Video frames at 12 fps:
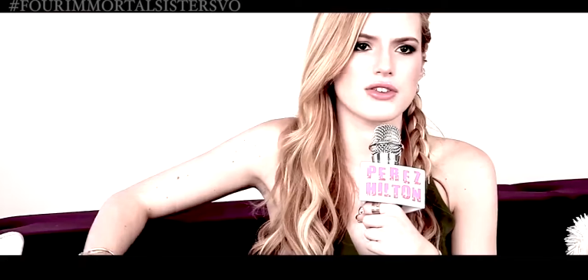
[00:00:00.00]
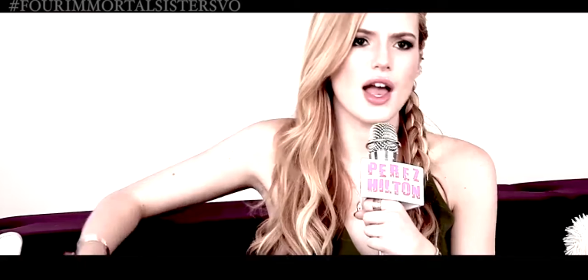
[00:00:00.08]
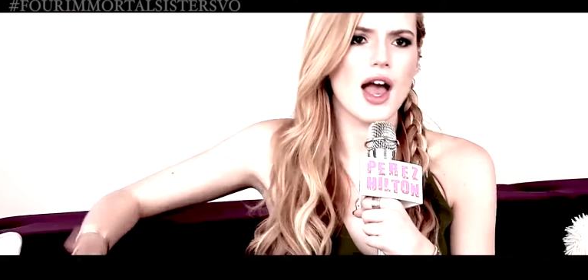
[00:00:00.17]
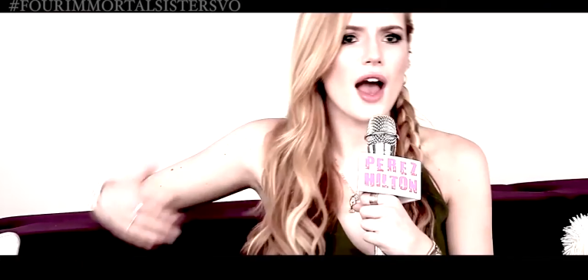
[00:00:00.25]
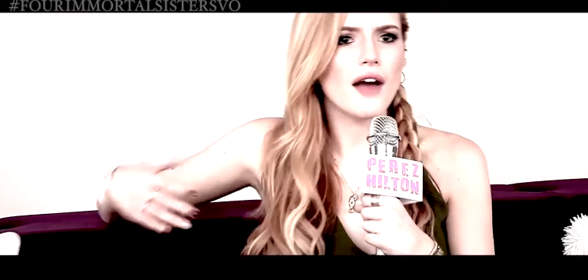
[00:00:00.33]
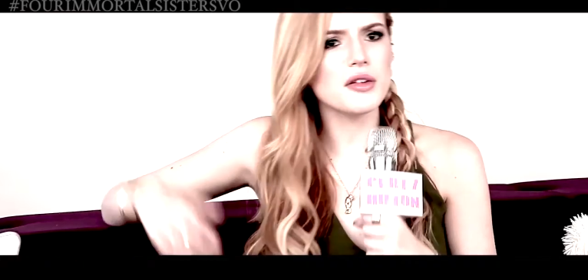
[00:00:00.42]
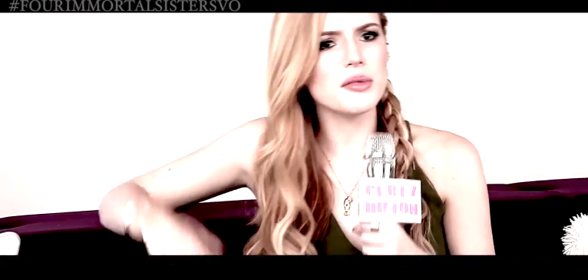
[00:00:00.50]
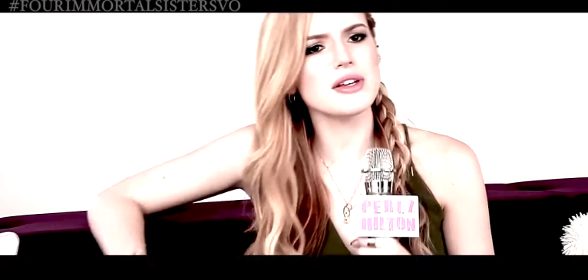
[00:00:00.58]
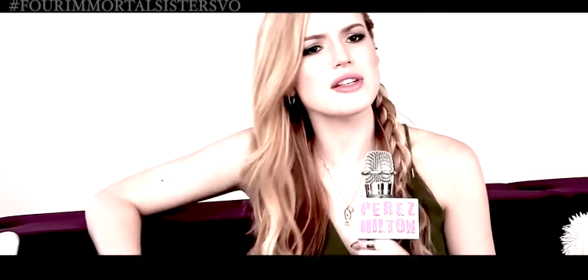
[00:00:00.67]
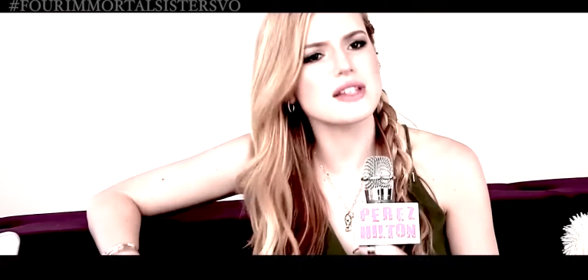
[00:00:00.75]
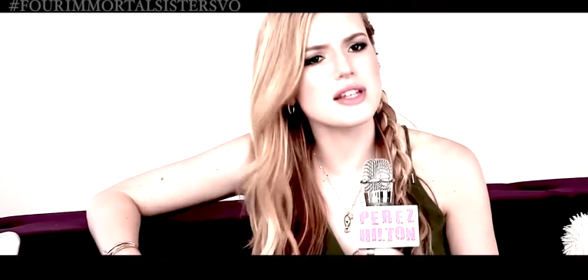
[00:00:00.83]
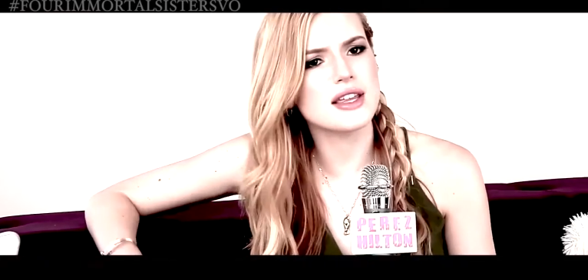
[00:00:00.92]
was casted for
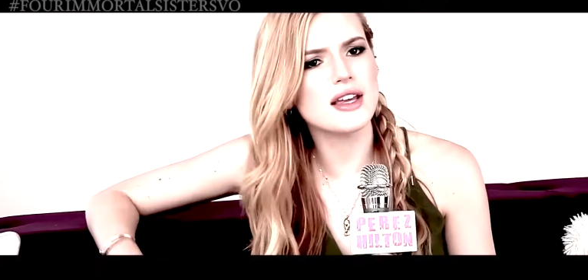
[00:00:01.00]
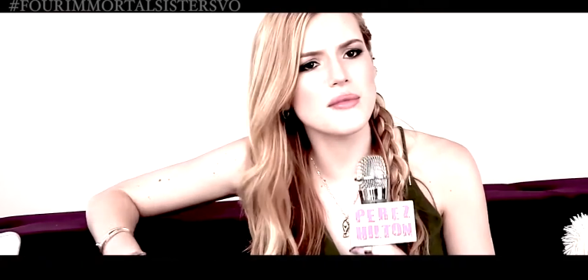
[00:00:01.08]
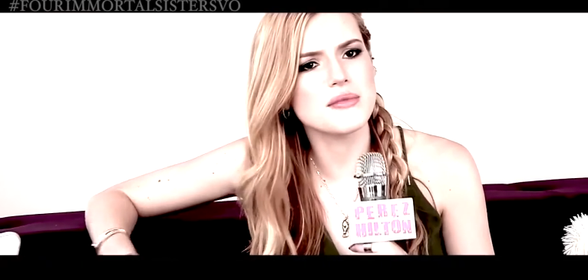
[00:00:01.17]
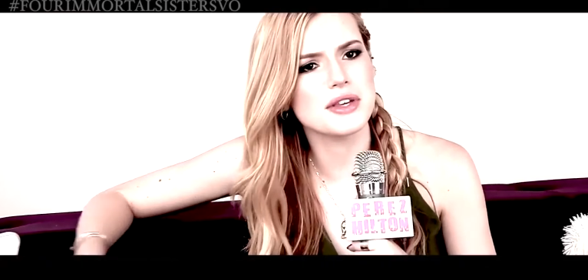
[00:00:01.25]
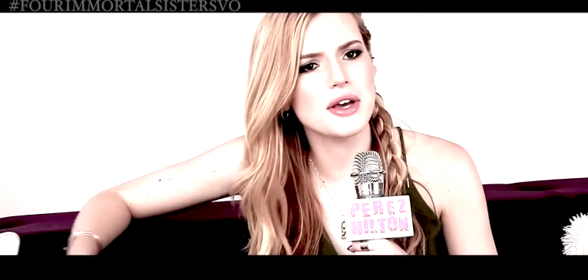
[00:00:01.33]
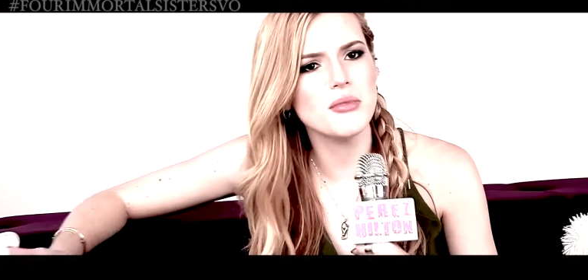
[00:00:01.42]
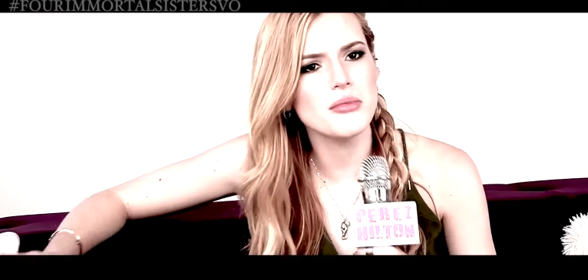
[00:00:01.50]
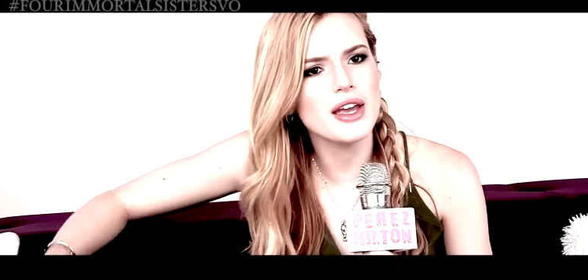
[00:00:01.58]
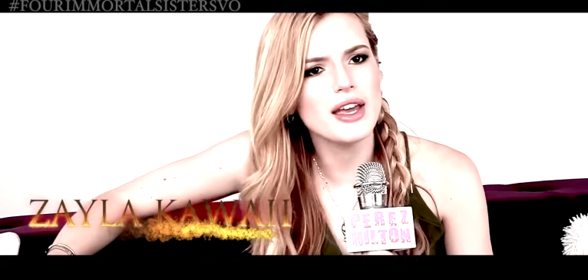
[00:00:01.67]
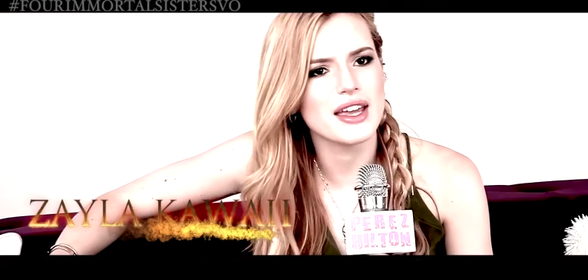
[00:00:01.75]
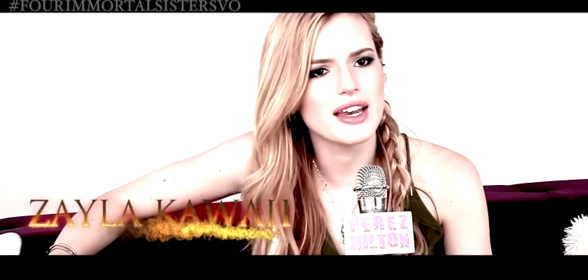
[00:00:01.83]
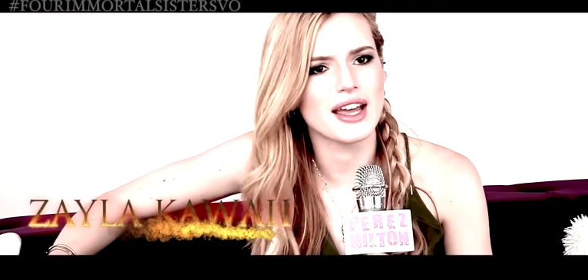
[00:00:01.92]
Four Immortal Sisters,
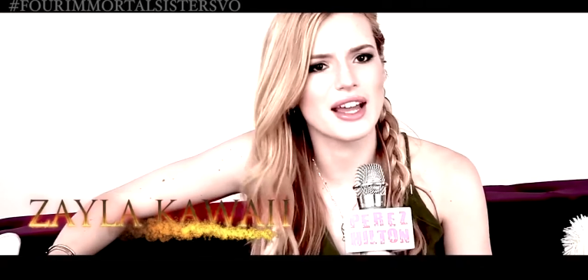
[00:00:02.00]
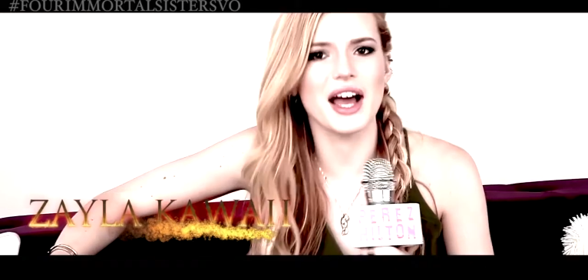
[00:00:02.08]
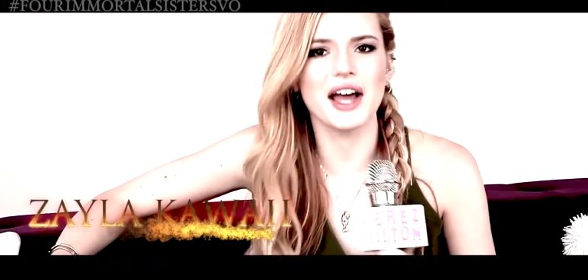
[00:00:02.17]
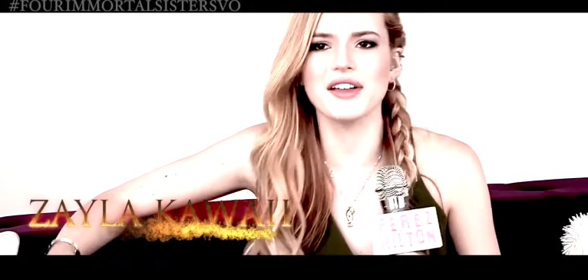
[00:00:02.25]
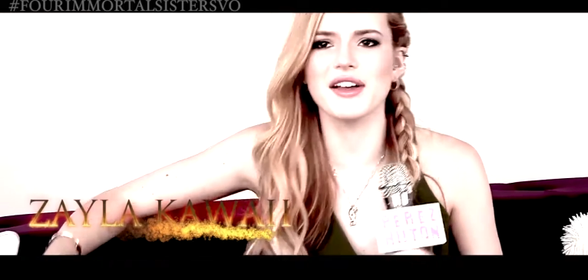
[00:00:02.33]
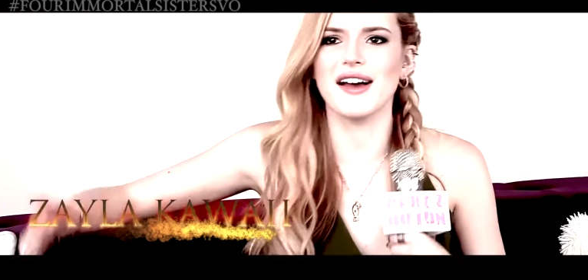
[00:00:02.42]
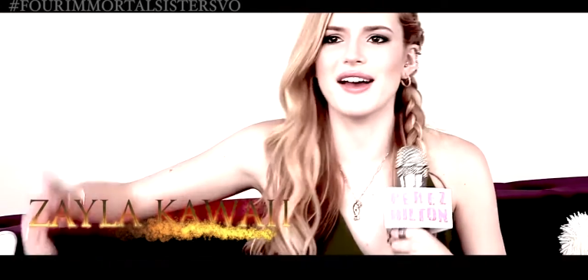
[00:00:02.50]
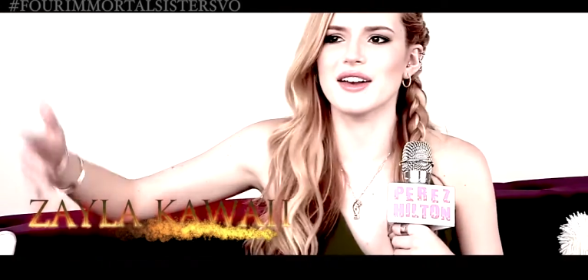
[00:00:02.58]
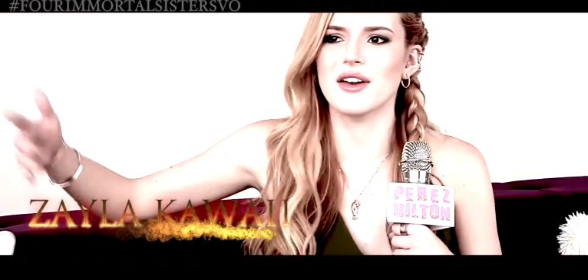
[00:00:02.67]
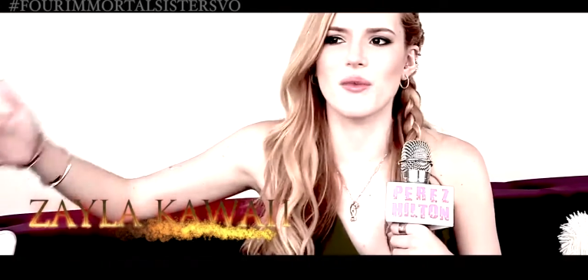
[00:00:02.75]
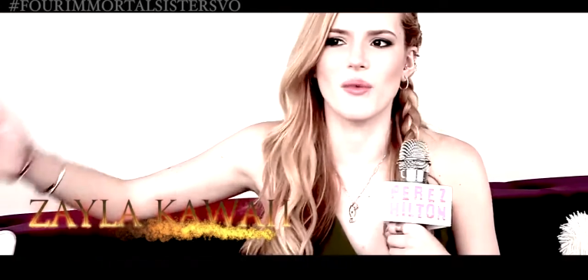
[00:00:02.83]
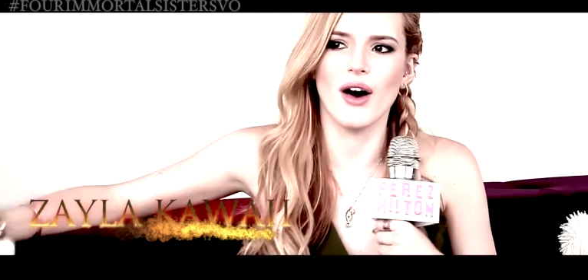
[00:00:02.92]
it was definitely a shock because I've
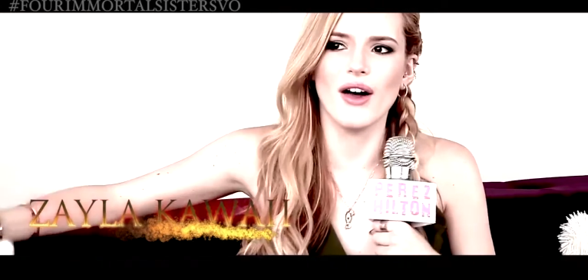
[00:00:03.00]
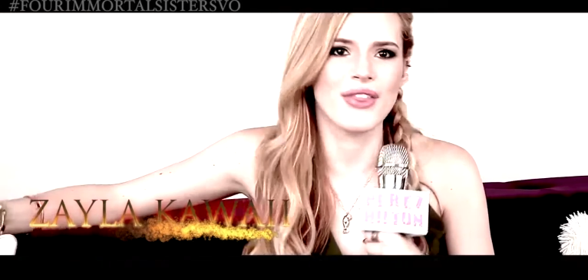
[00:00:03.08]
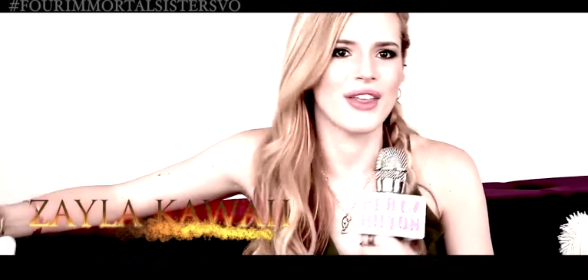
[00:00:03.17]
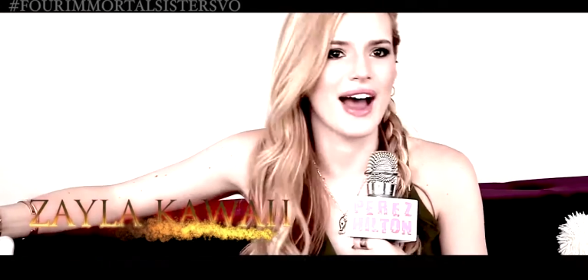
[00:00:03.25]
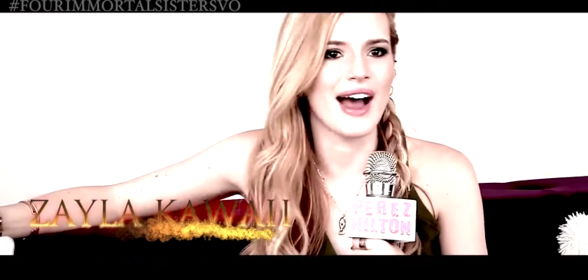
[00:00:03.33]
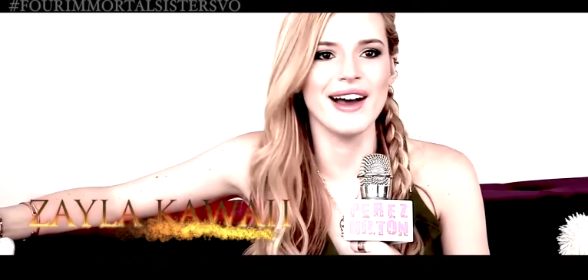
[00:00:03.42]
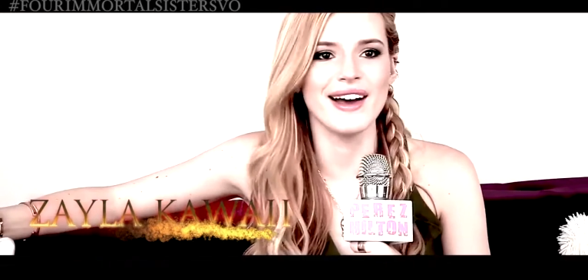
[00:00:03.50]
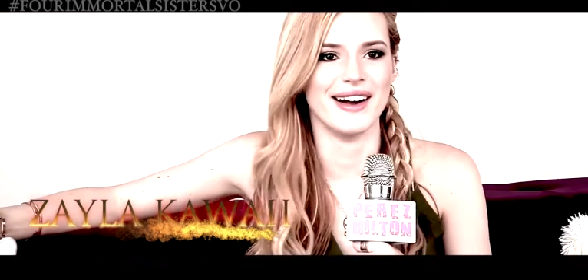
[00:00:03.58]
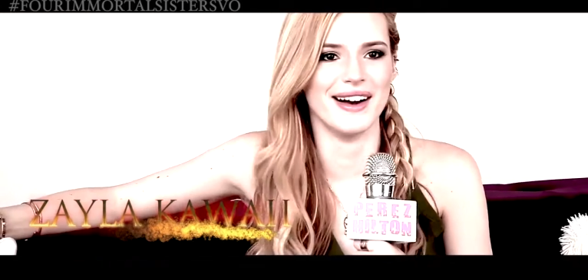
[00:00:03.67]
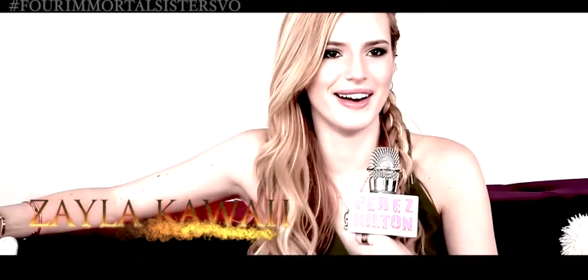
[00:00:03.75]
never done anything like it.